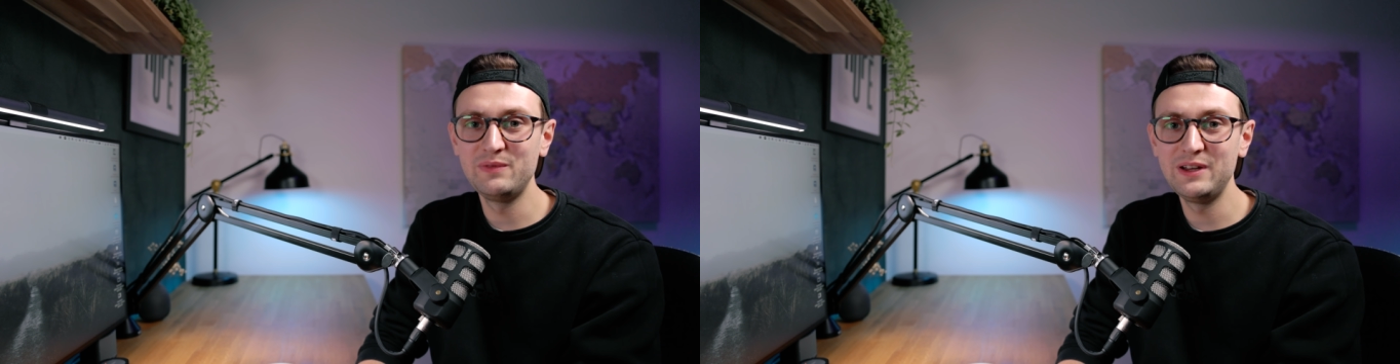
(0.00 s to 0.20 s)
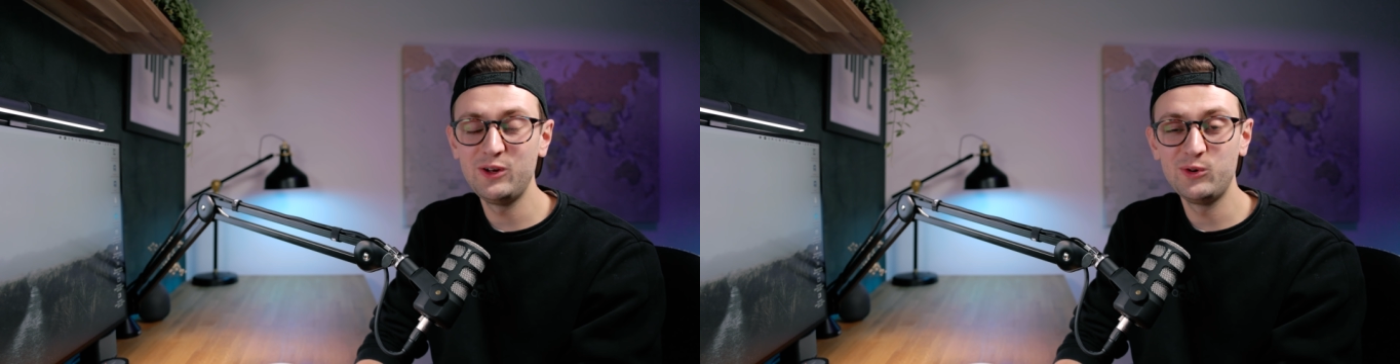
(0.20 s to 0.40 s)

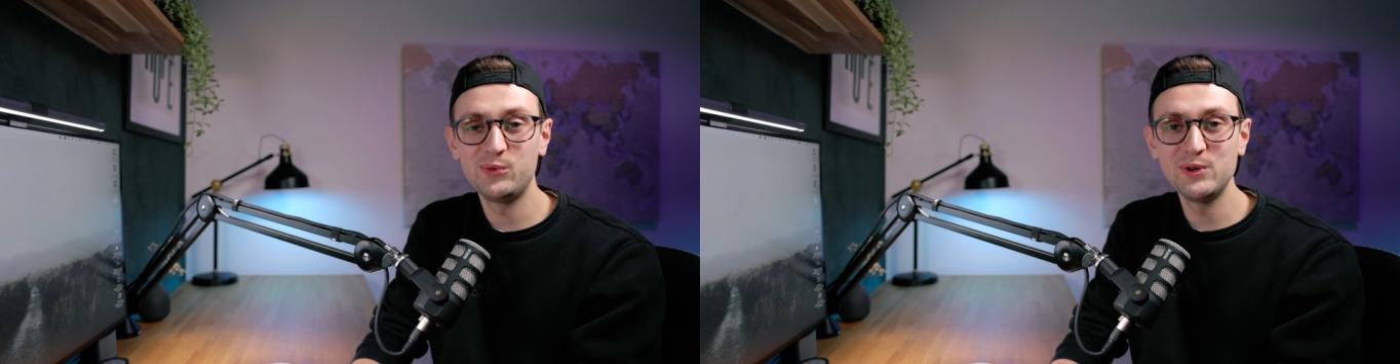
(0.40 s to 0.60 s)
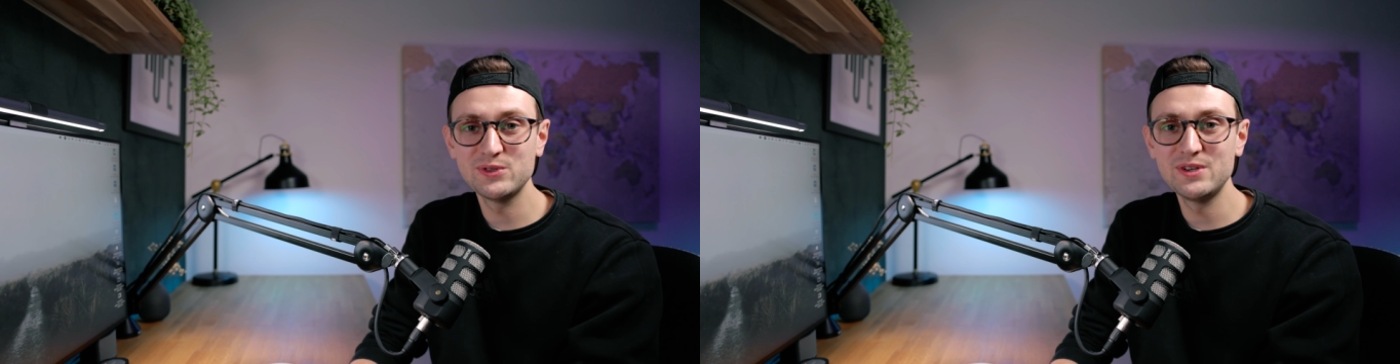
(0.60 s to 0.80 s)
video
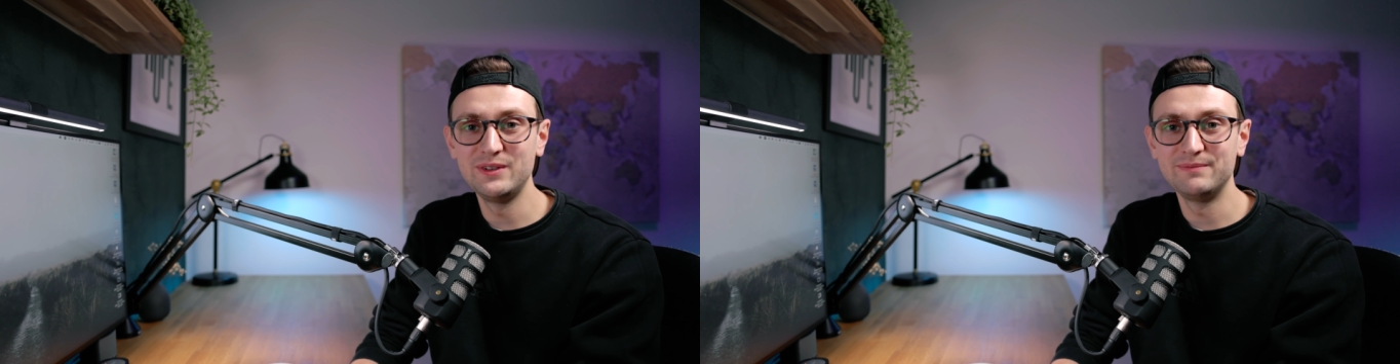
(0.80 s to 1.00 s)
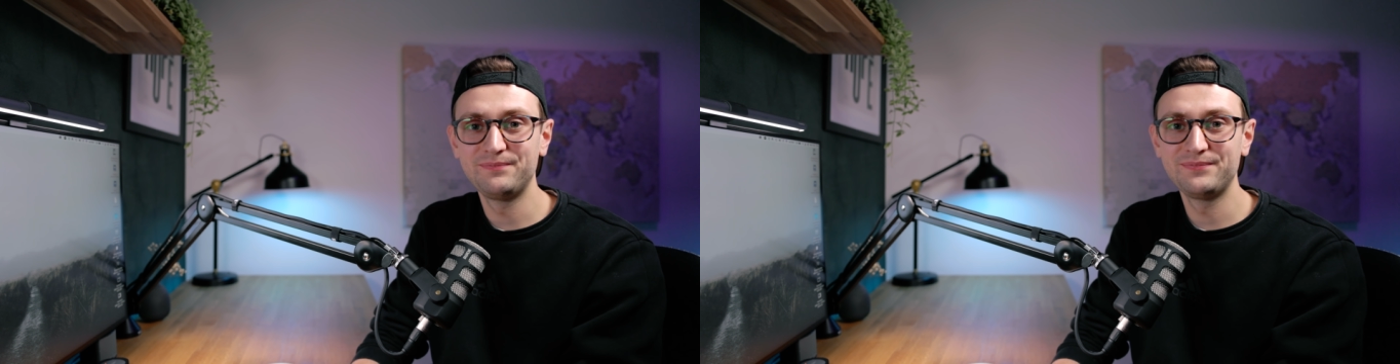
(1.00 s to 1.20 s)
real
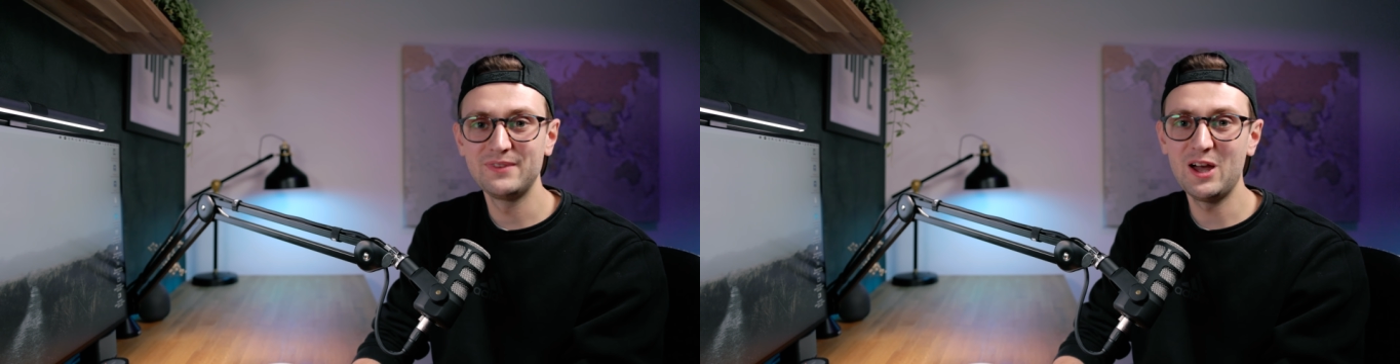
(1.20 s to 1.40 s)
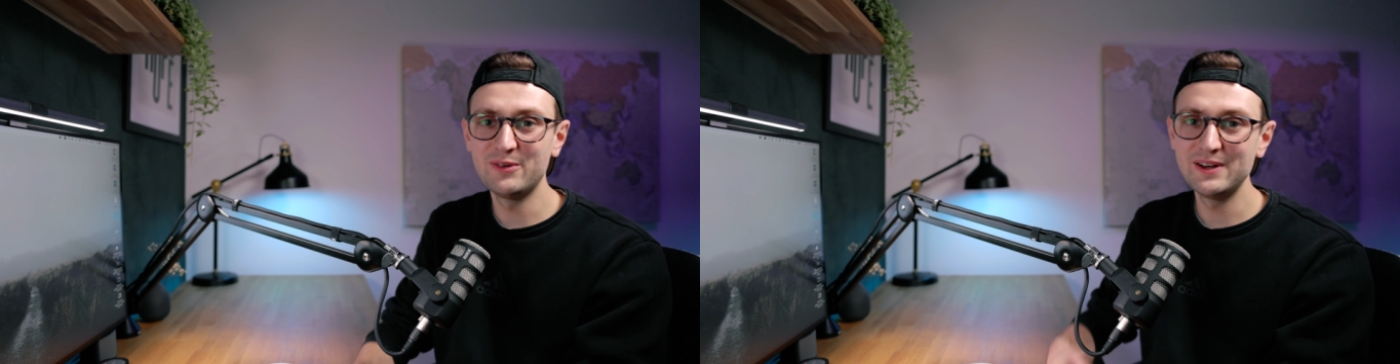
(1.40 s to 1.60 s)
soon.
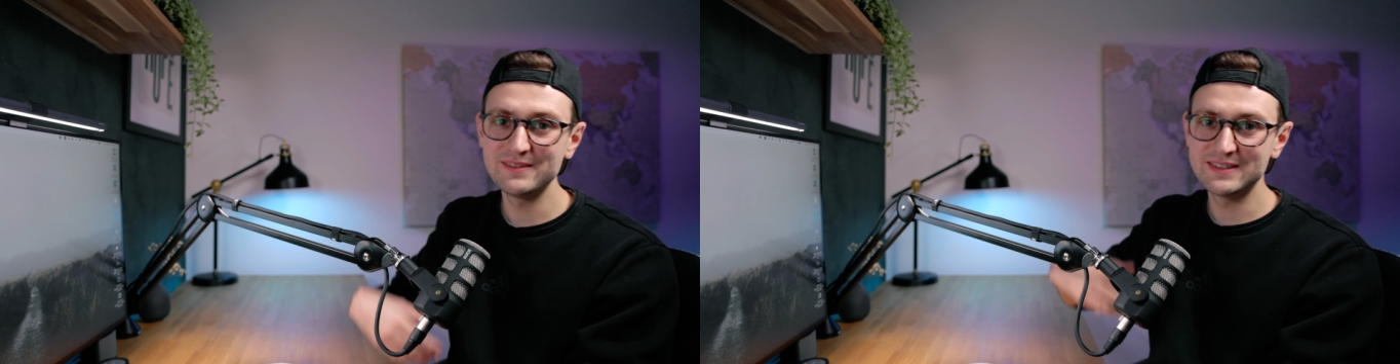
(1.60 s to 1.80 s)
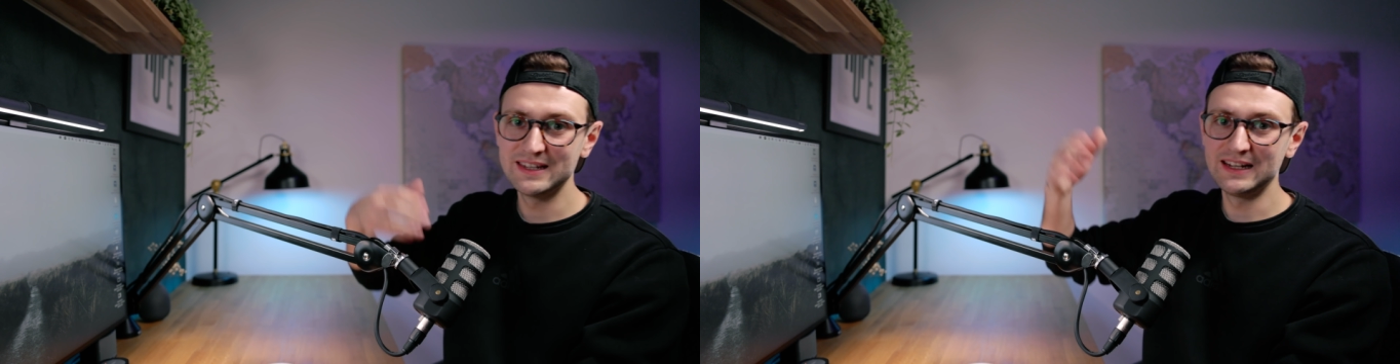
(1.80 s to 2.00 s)
All right,
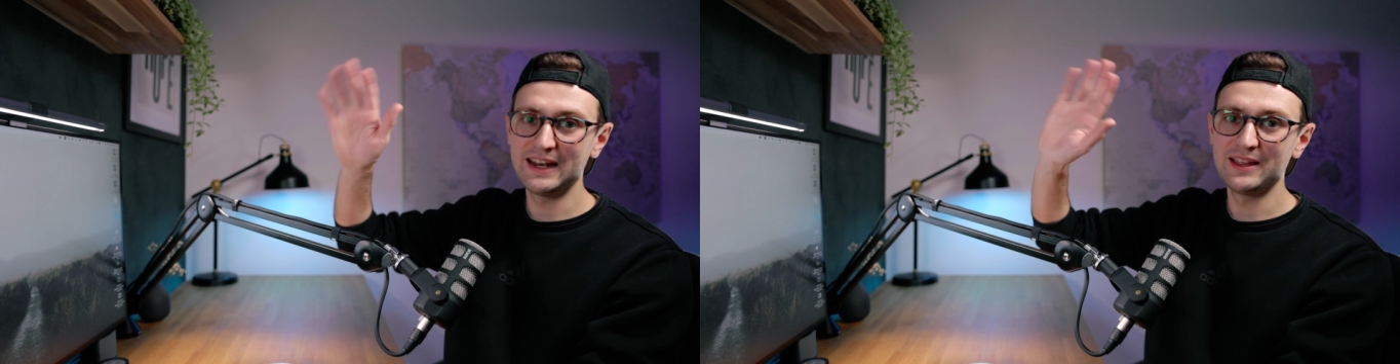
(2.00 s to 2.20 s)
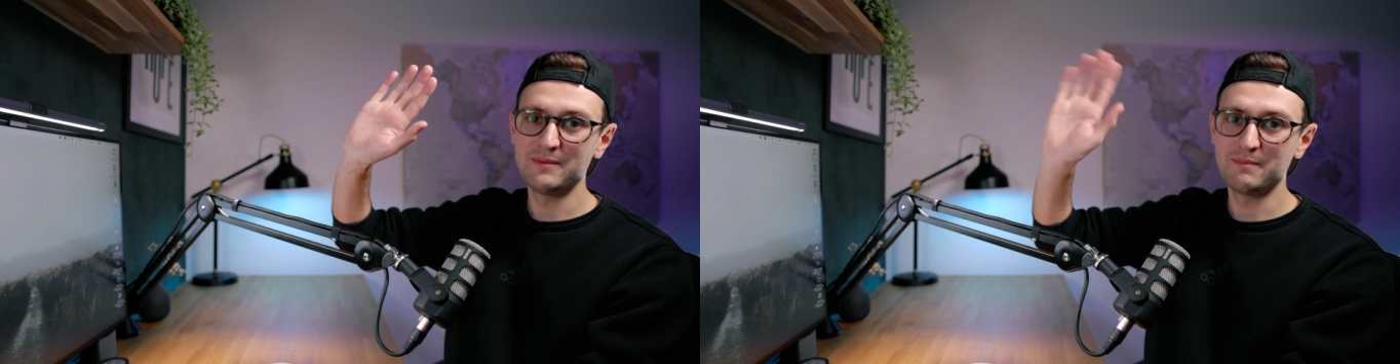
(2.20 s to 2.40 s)
see you later.